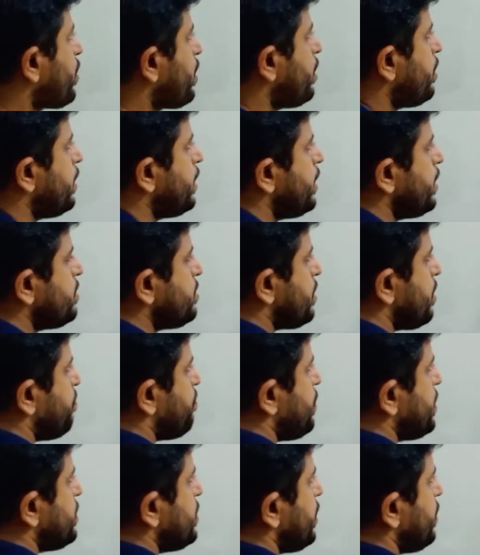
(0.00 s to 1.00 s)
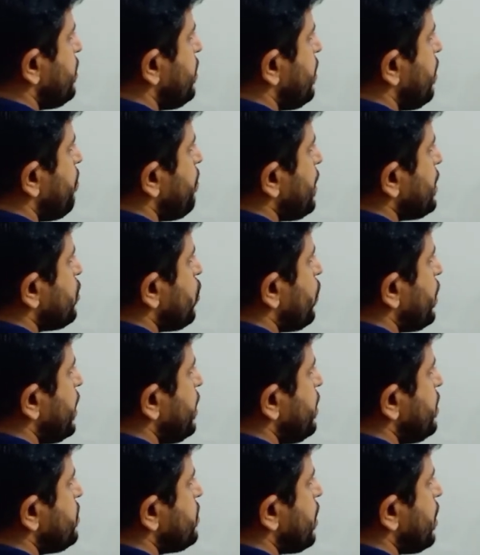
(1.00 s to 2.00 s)
let us represent the
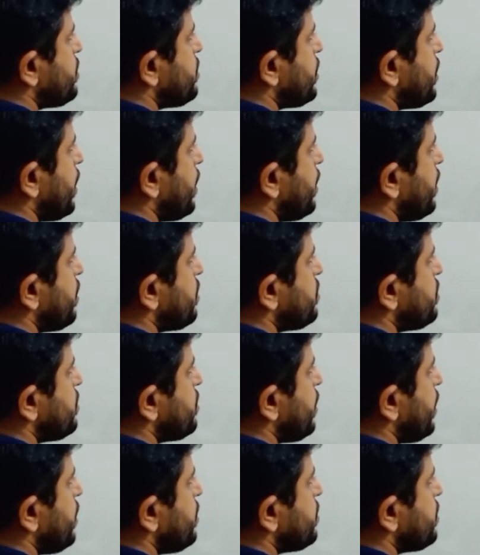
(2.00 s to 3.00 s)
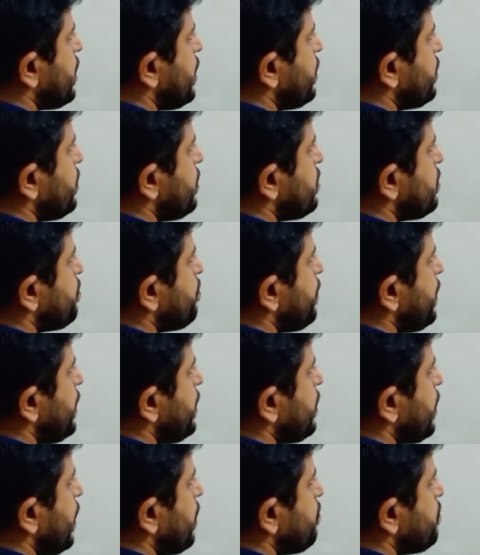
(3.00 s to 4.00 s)
majority charge carriers inside this P
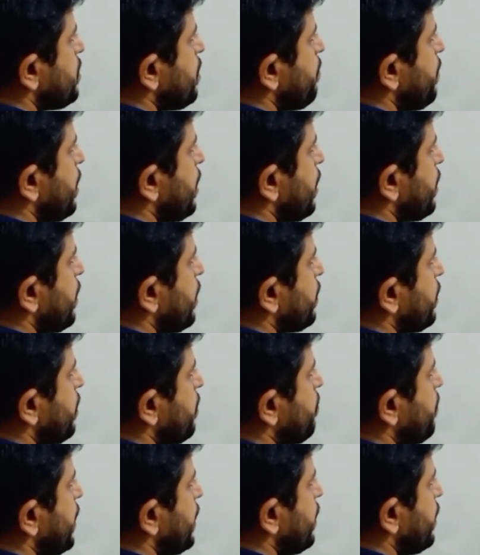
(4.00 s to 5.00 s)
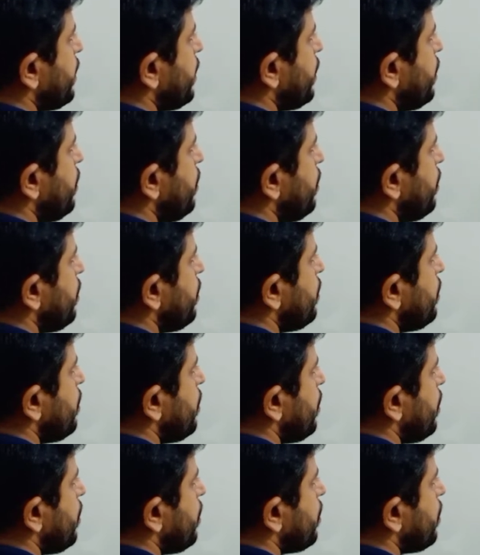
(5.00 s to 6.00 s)
type semiconductor material
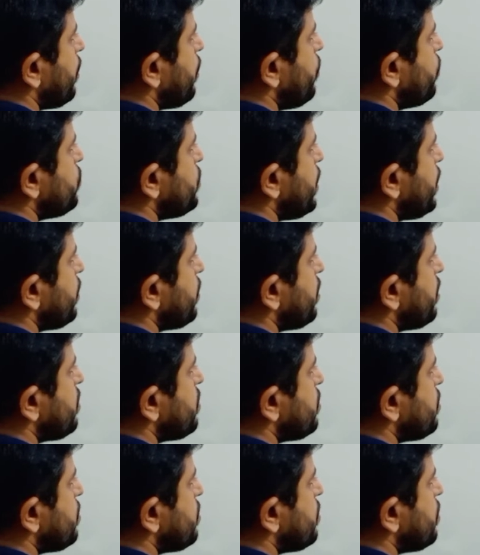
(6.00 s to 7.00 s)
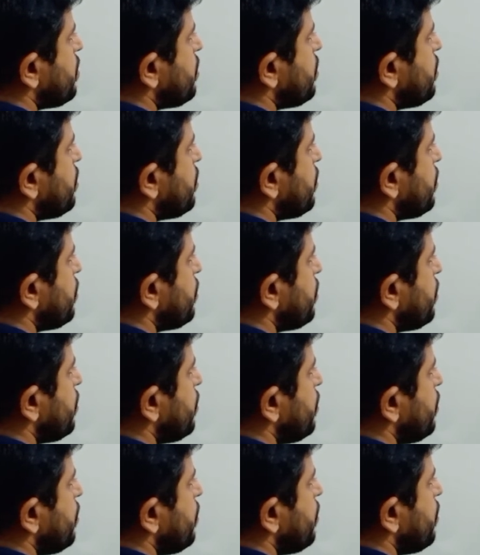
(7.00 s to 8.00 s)
using this
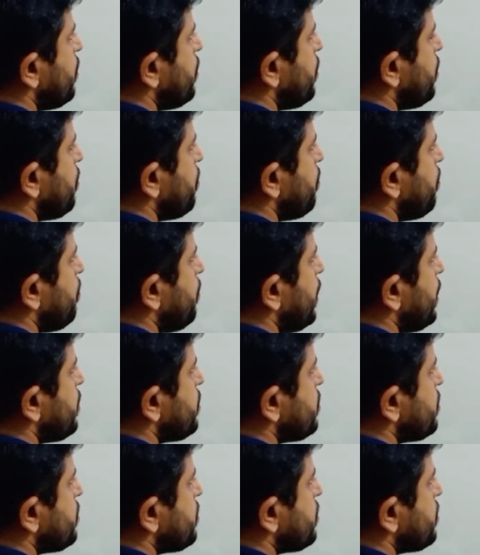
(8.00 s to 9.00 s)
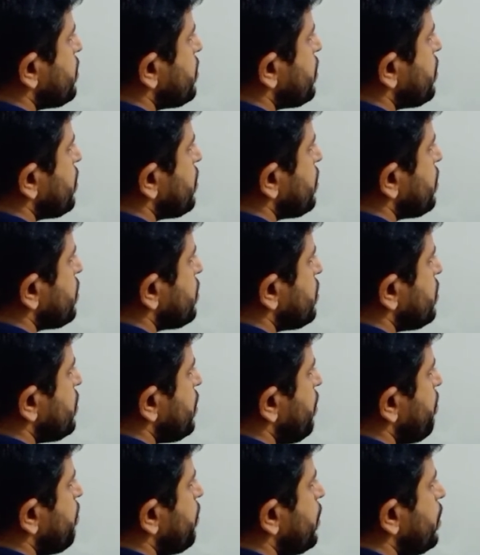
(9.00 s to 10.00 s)
plus
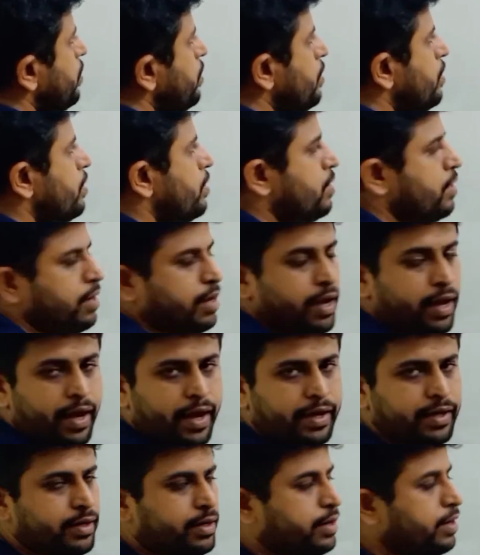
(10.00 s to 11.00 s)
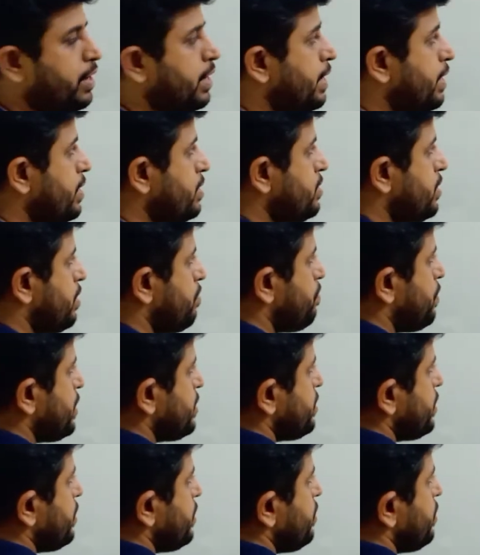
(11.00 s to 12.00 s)
symbol, and let us
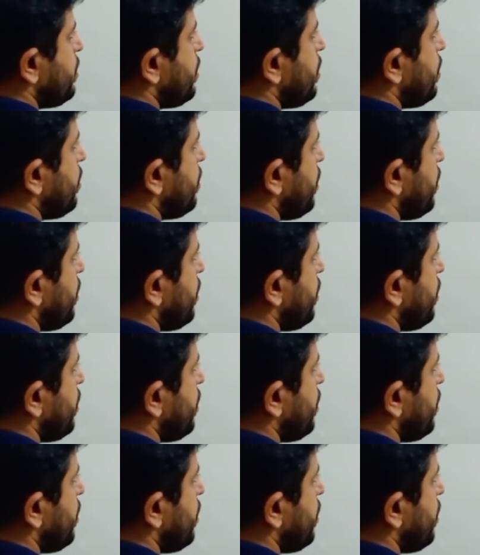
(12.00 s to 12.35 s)
represent the